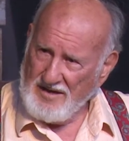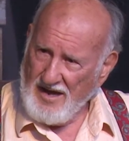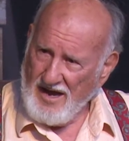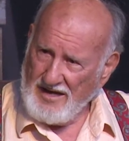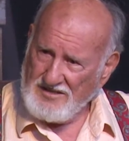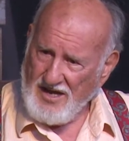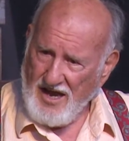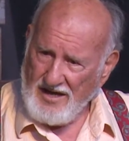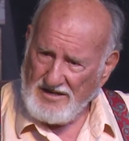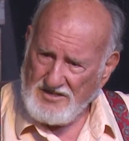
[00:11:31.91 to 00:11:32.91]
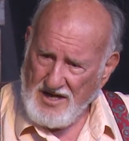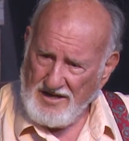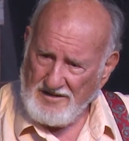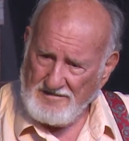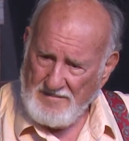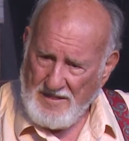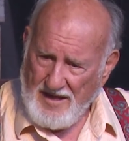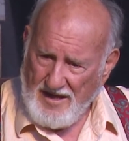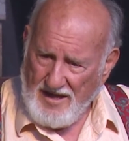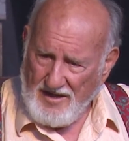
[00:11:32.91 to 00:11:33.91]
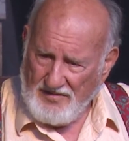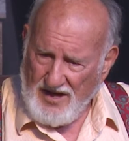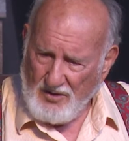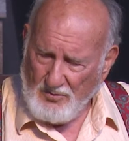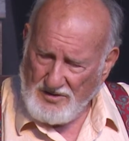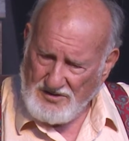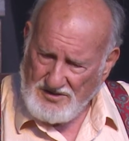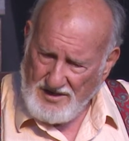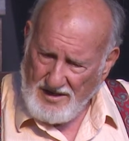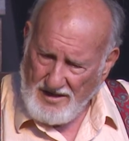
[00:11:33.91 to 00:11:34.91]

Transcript: in Hinds County Jail that was